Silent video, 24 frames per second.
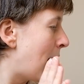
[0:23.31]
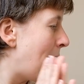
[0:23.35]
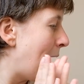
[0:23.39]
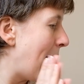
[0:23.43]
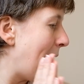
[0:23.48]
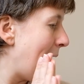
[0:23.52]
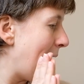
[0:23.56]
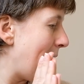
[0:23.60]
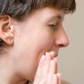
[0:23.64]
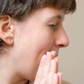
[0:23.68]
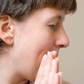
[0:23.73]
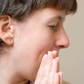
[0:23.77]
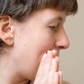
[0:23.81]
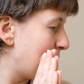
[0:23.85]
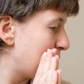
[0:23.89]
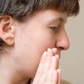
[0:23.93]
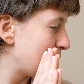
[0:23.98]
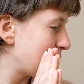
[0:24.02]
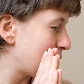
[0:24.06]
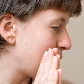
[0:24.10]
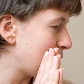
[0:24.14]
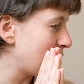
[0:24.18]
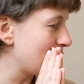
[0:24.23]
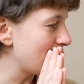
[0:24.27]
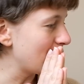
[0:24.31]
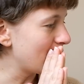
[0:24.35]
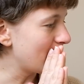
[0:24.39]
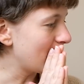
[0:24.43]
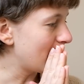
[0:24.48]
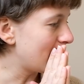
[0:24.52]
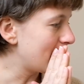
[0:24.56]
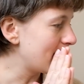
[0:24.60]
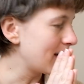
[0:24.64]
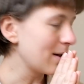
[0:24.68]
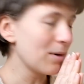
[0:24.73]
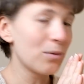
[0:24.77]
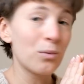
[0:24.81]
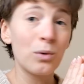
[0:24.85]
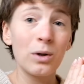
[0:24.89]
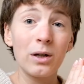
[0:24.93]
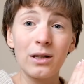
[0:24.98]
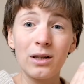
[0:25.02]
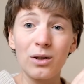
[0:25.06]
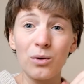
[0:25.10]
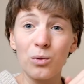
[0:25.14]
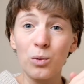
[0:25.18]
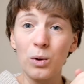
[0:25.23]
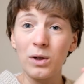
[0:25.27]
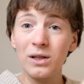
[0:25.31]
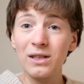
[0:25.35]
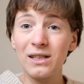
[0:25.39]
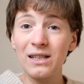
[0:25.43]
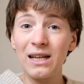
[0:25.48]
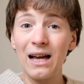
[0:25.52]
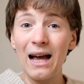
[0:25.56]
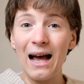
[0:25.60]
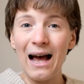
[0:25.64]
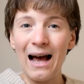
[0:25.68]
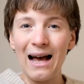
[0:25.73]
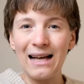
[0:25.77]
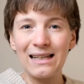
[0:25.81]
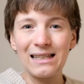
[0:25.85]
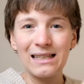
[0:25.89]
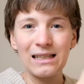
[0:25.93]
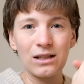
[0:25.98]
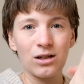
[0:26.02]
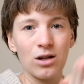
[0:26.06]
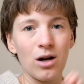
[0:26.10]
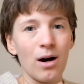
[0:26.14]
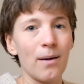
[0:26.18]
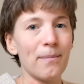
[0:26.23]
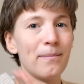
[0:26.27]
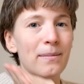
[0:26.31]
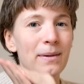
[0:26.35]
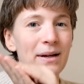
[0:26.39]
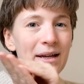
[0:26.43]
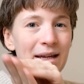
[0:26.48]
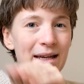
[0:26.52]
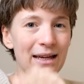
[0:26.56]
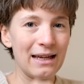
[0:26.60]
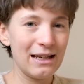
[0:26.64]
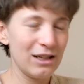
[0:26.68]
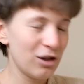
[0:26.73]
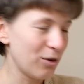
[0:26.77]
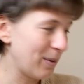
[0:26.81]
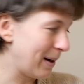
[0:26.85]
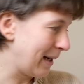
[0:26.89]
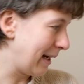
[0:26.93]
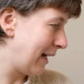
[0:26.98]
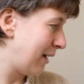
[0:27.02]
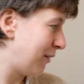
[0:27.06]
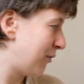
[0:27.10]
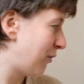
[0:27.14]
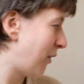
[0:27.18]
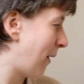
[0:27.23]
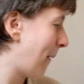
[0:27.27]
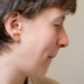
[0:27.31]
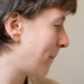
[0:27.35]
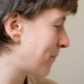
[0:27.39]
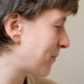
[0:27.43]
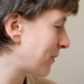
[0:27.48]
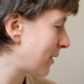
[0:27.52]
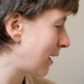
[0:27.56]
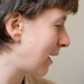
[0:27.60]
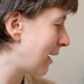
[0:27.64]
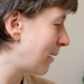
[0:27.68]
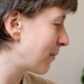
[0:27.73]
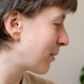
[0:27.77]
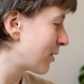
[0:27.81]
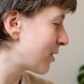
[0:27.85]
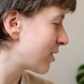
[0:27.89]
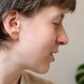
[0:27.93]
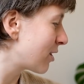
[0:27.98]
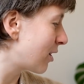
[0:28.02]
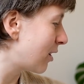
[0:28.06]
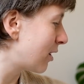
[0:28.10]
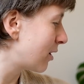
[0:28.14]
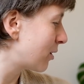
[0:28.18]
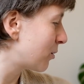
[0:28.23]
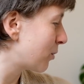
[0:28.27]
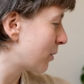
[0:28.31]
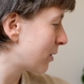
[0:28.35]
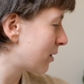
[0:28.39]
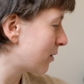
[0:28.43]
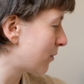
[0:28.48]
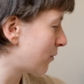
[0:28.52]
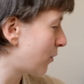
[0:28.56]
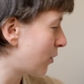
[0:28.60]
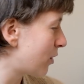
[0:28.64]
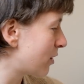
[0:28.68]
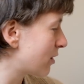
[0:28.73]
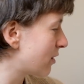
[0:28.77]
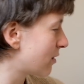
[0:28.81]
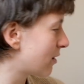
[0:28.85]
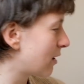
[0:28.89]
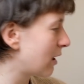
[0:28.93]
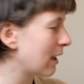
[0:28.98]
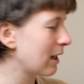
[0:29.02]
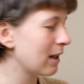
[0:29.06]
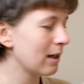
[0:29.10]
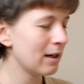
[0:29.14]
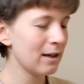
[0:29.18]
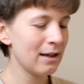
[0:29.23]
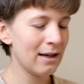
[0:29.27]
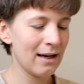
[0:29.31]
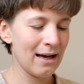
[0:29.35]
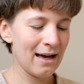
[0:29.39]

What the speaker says: And we're going to start with what has come into my life. I'm going to start with the first thing.